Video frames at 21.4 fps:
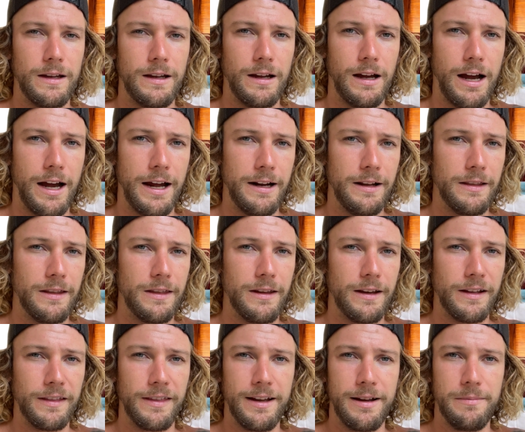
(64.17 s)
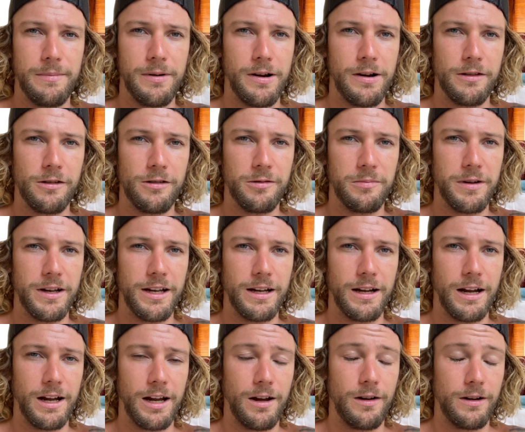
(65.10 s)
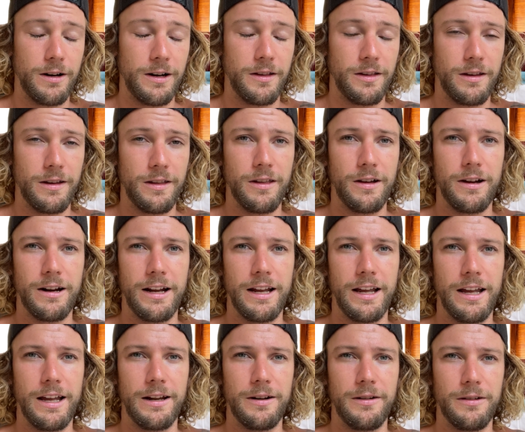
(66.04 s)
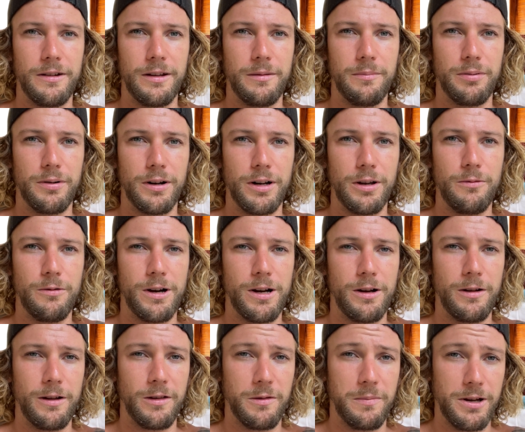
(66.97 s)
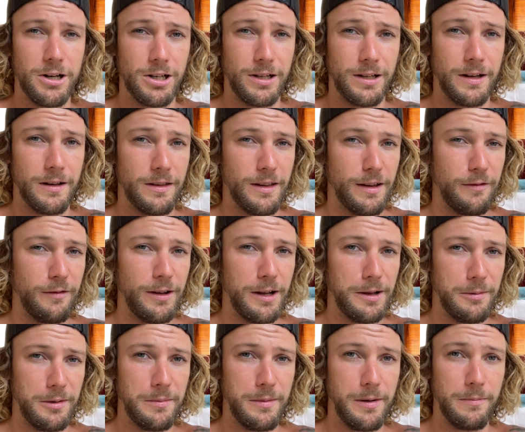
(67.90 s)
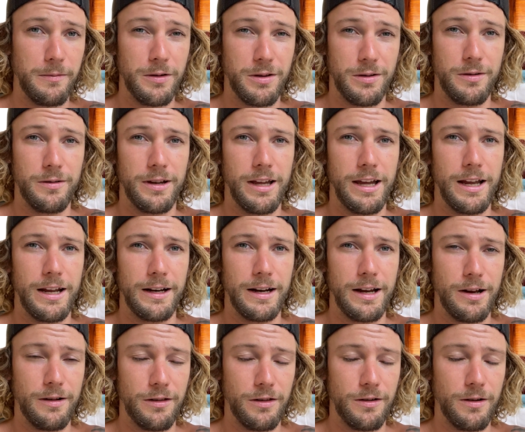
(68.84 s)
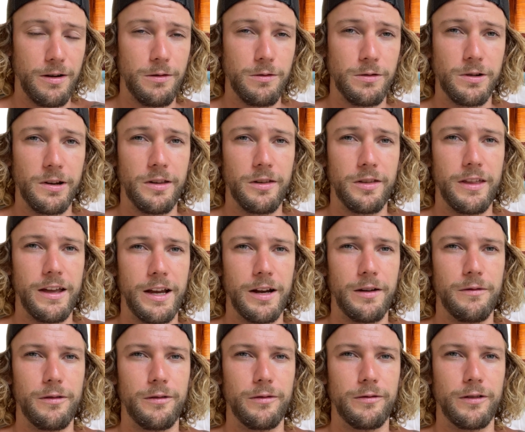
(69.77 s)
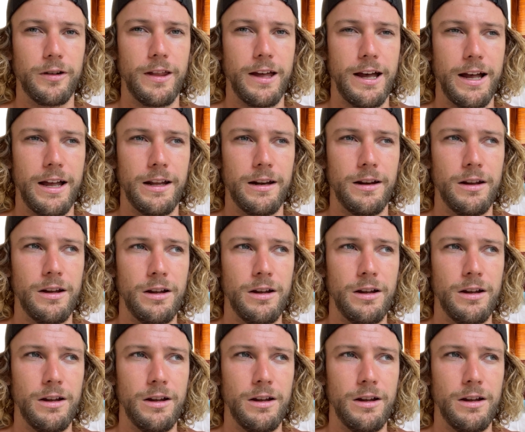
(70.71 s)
I didn't think that bothered me. I honestly thought I handled it pretty well, especially because that family member's okay now, so I was just thankful for that.